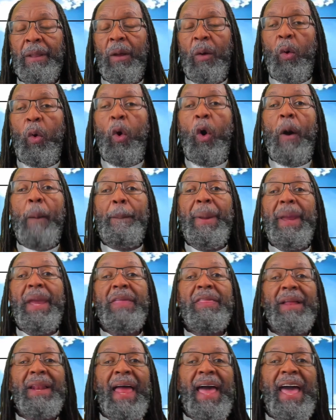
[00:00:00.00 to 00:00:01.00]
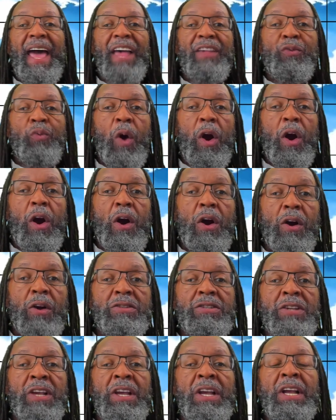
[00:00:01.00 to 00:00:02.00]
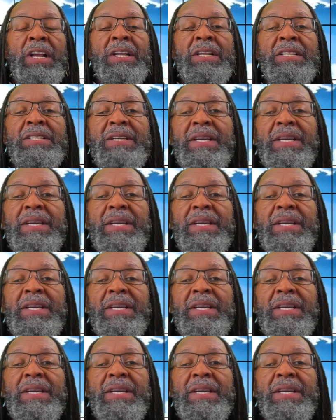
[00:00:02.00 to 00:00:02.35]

or be the last words to